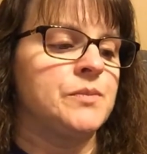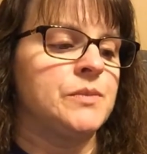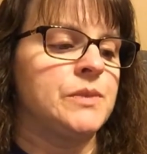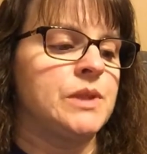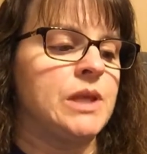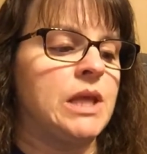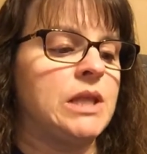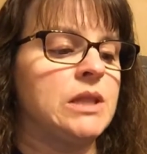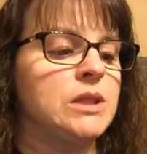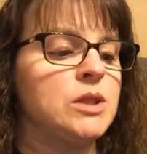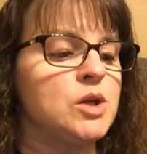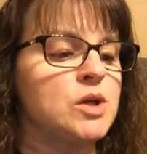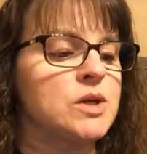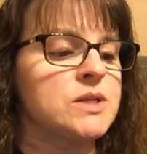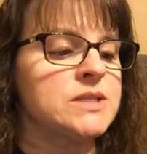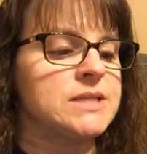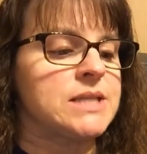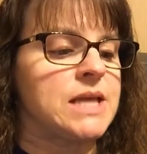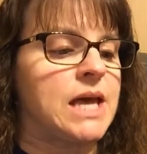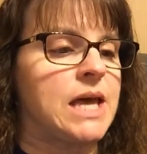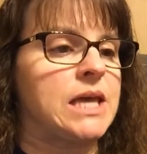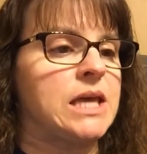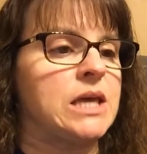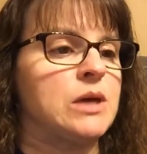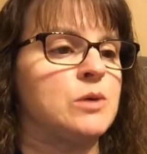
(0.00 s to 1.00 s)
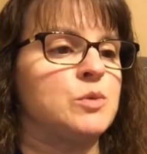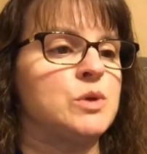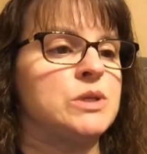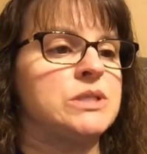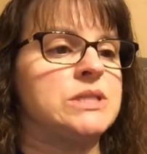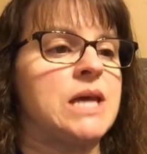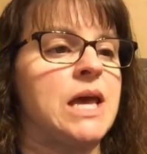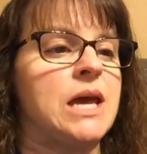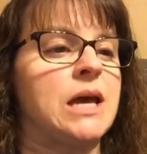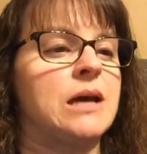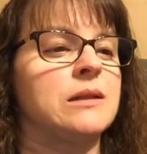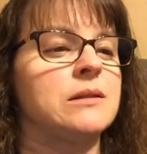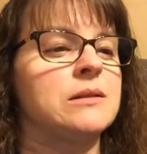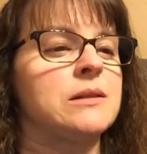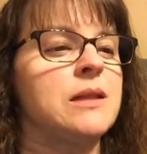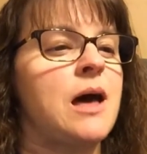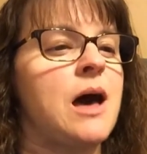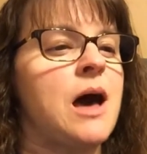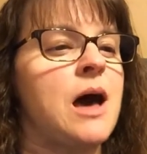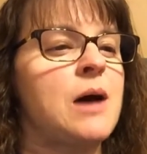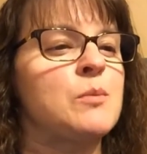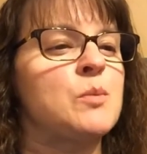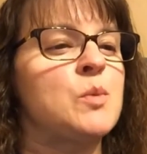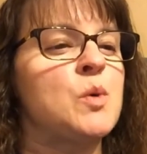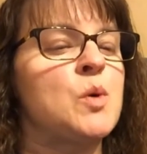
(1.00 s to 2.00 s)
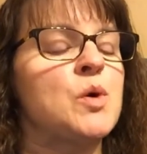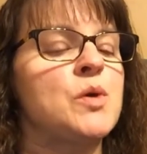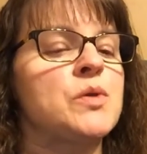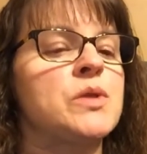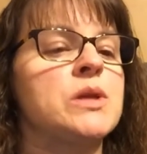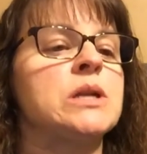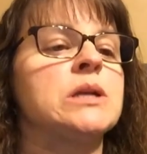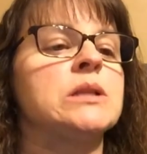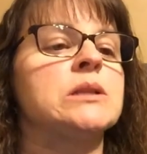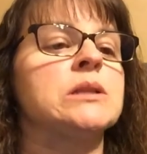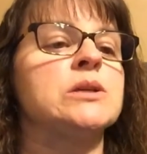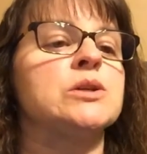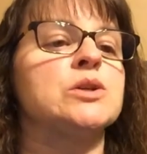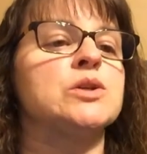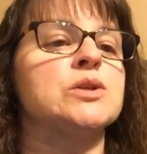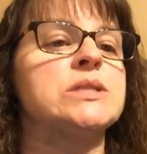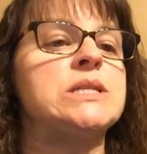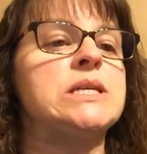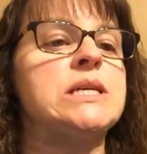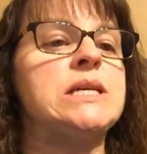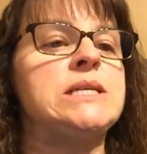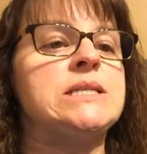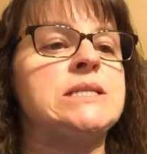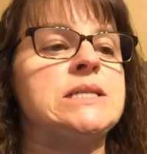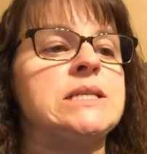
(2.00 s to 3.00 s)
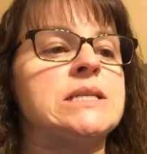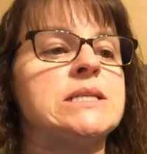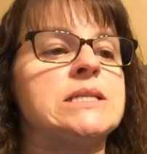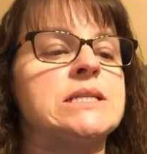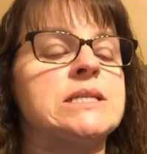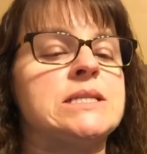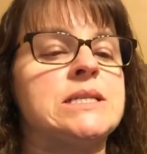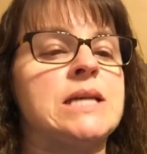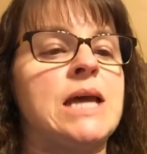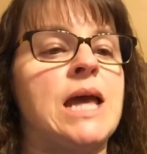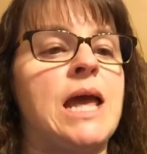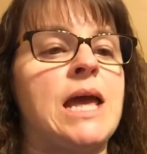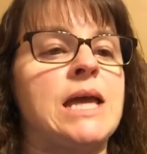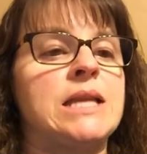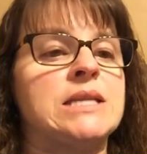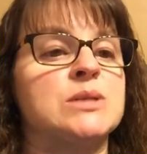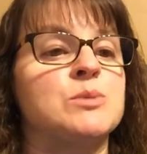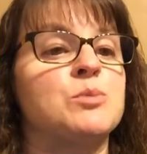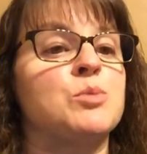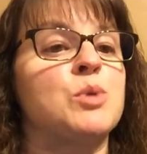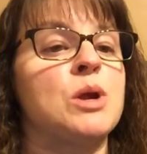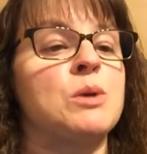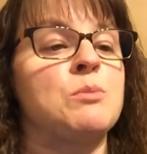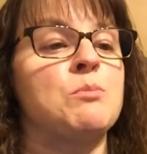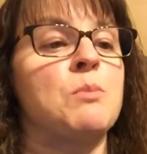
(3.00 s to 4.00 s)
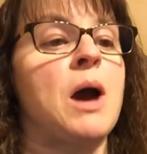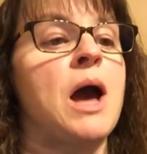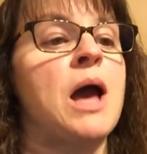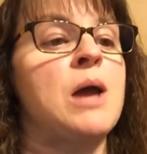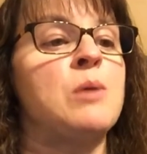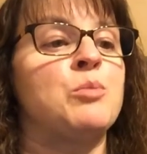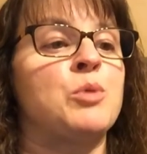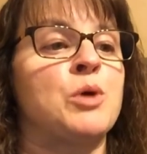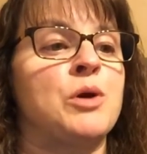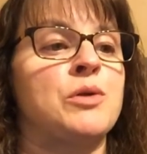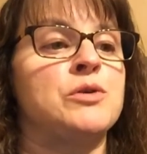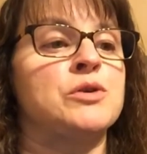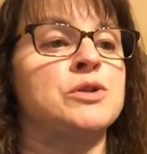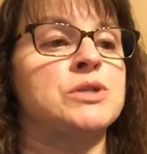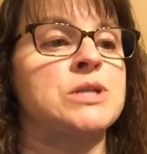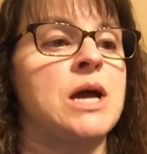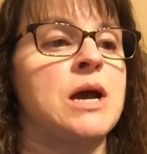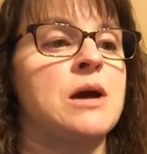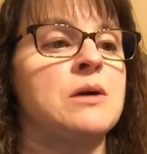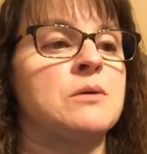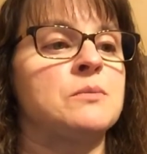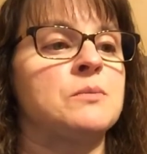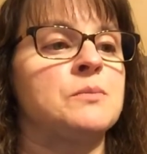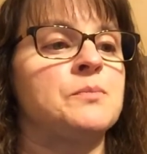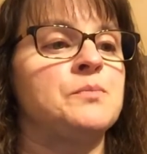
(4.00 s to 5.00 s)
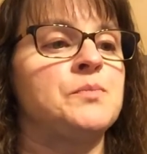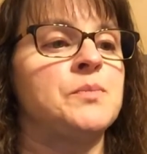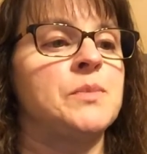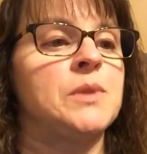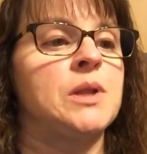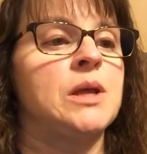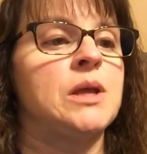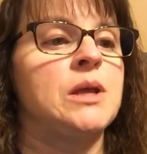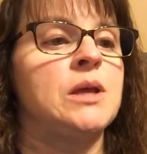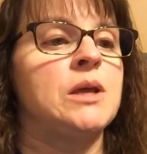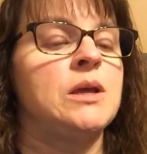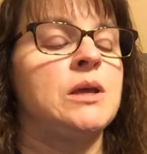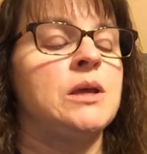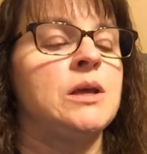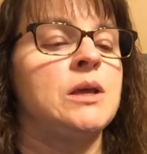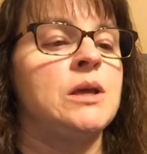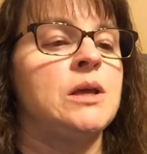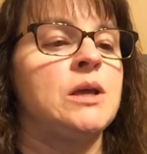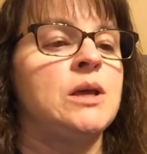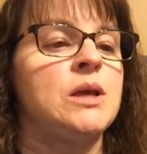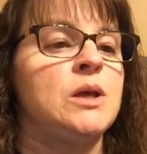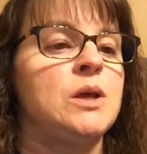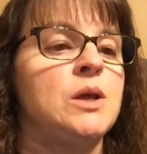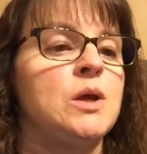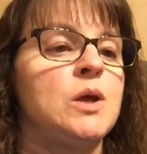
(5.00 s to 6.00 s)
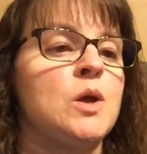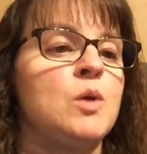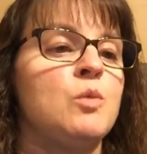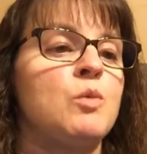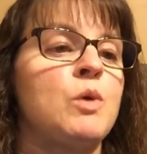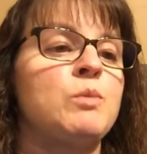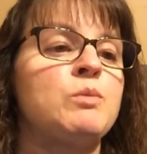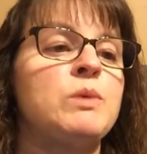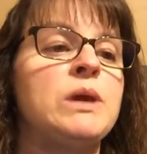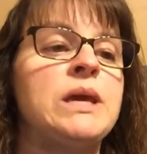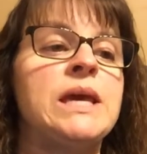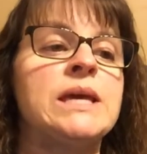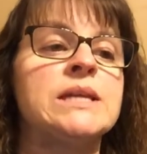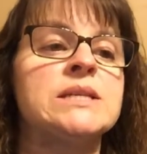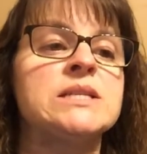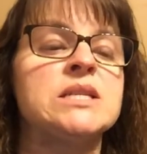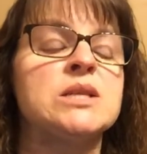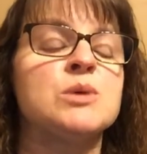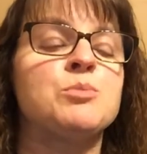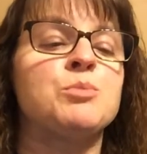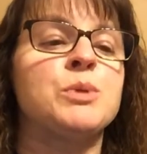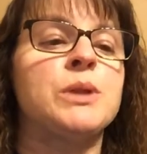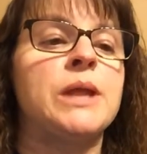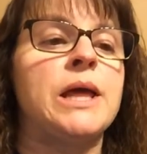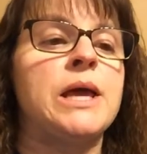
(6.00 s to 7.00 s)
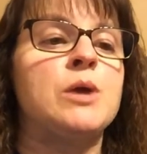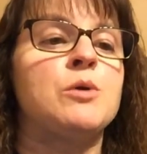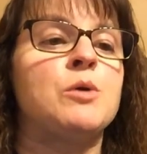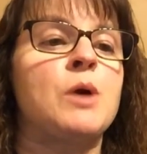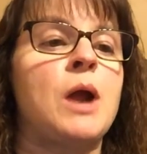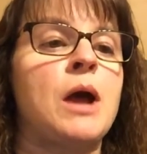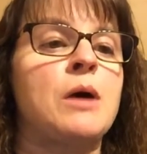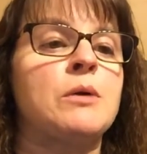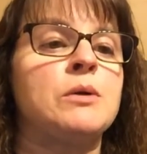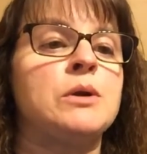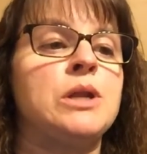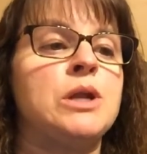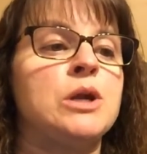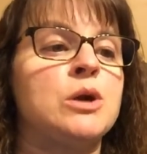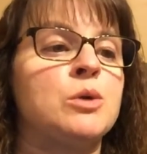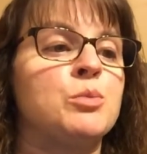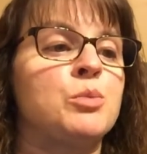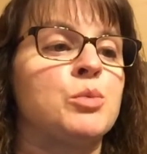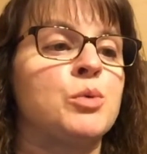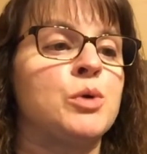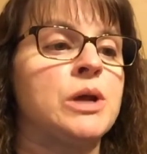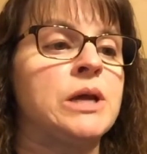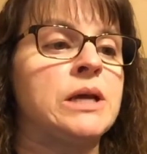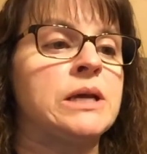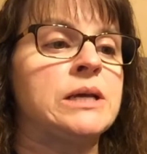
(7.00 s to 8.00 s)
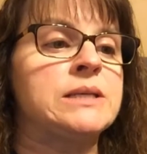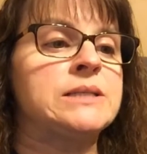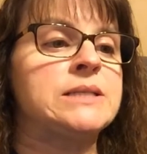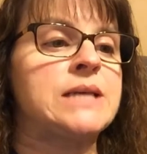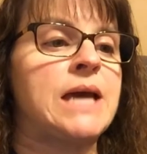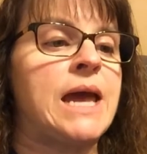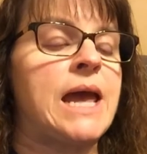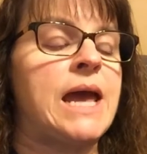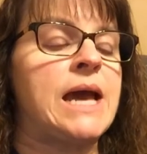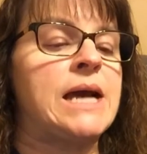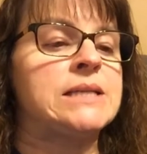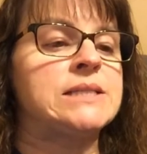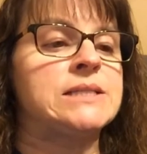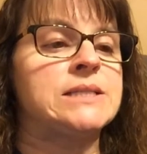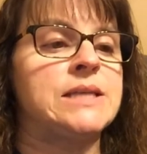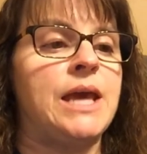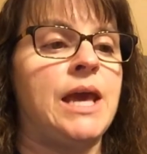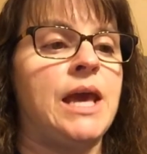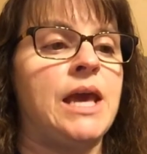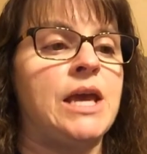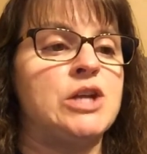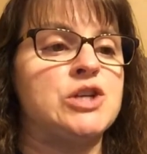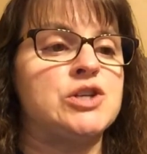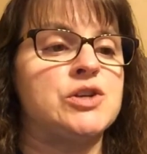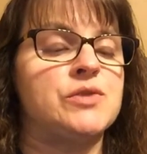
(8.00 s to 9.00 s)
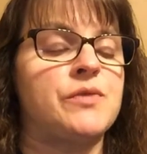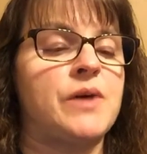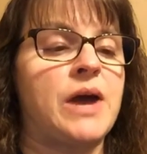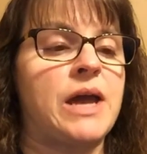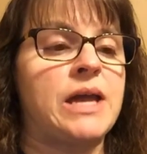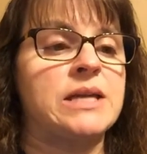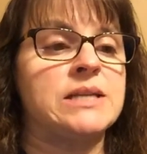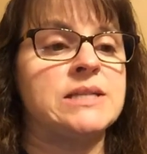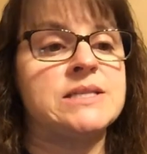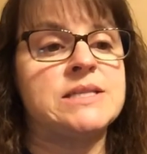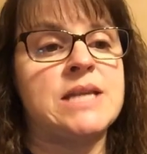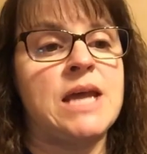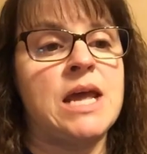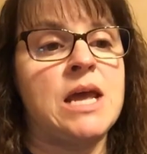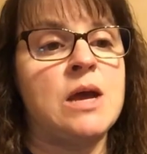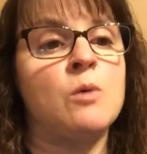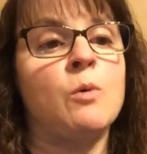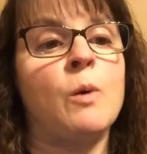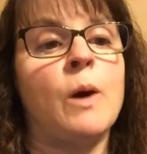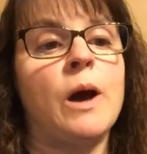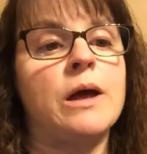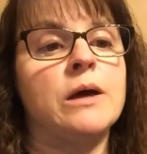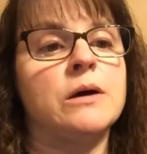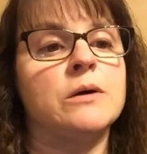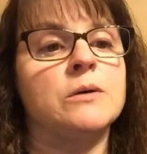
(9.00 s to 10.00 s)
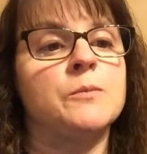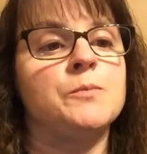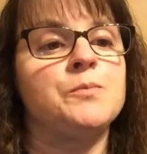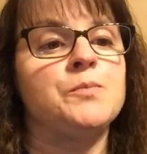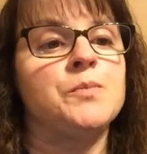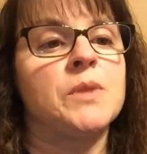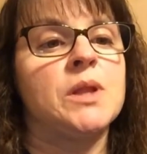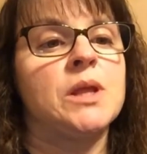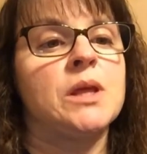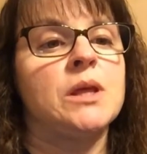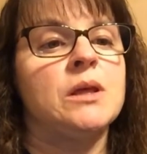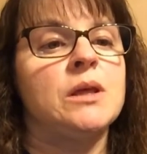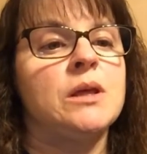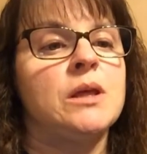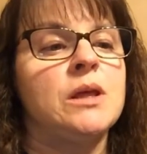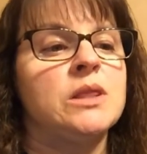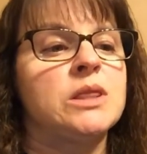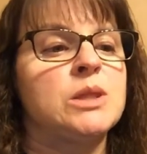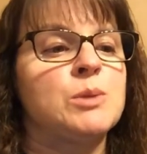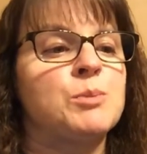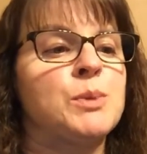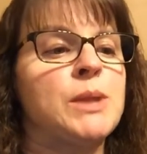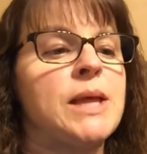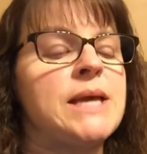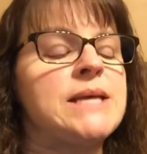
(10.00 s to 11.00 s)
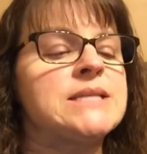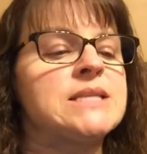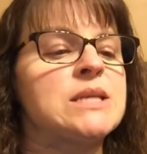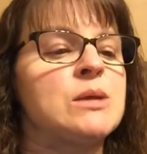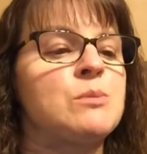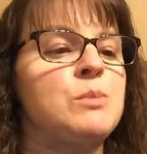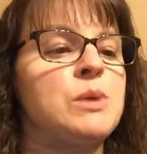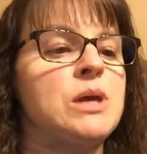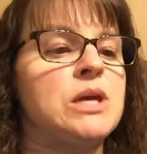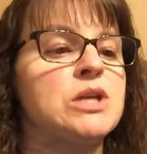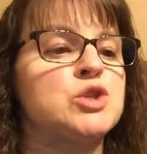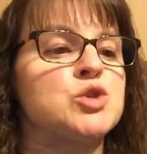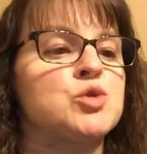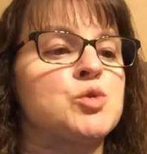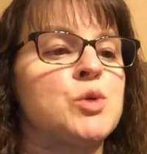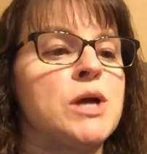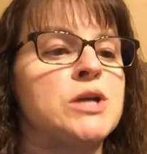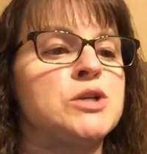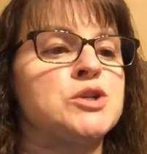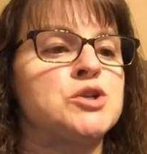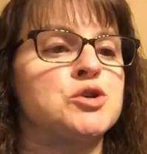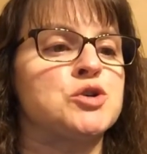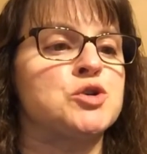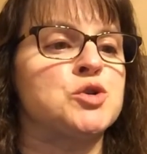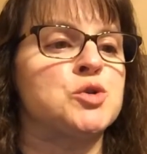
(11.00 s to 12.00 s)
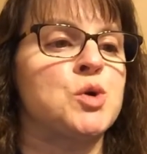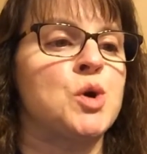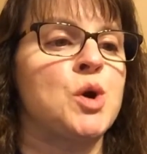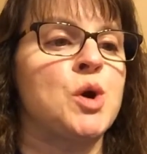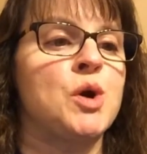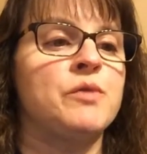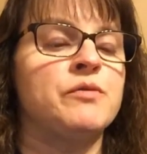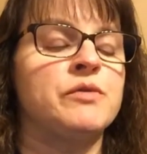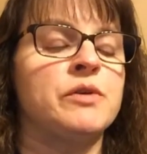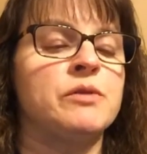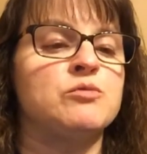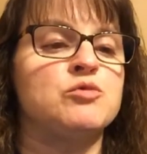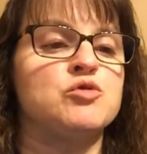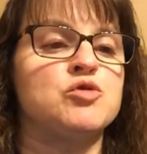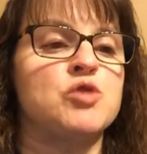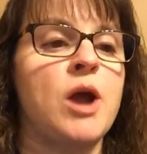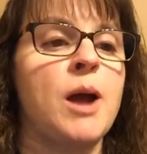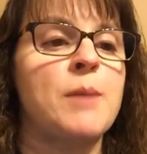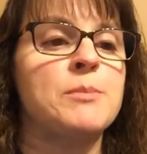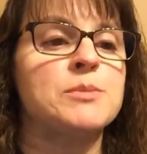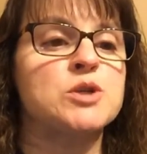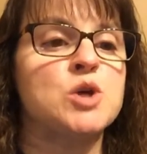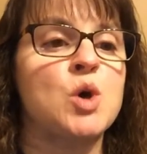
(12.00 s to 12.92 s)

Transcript: It looks like it would take a lot more than a little teasing today to bring my brother down. When we get to the playground near Briggs, I ask Gage if I can stay a while. The place can be a treasure trove of dropped